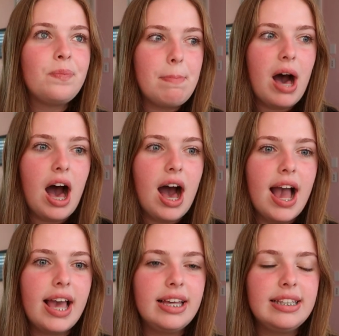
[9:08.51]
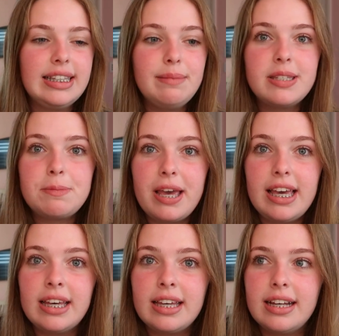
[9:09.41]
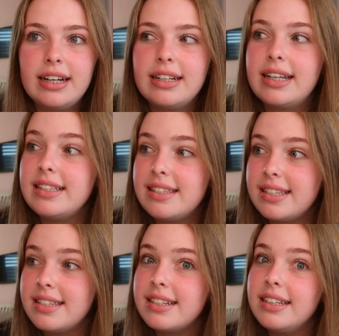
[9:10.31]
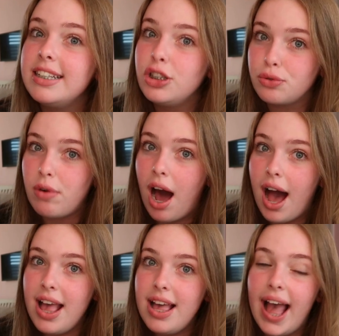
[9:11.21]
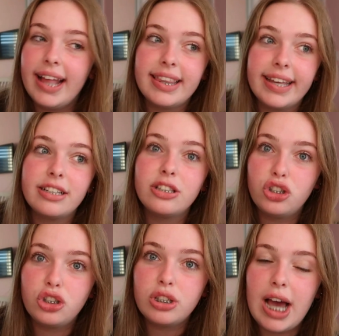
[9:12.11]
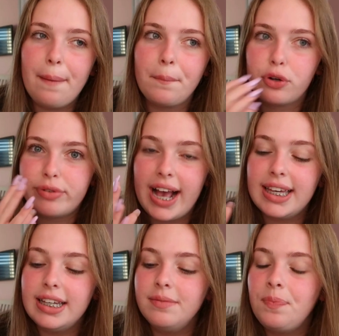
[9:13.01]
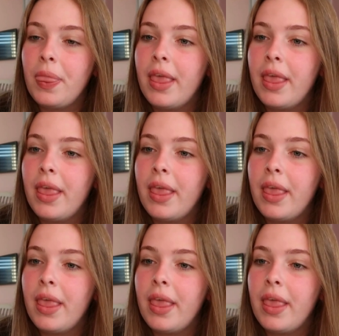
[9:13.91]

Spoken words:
my lips being consistently dry and like cracking.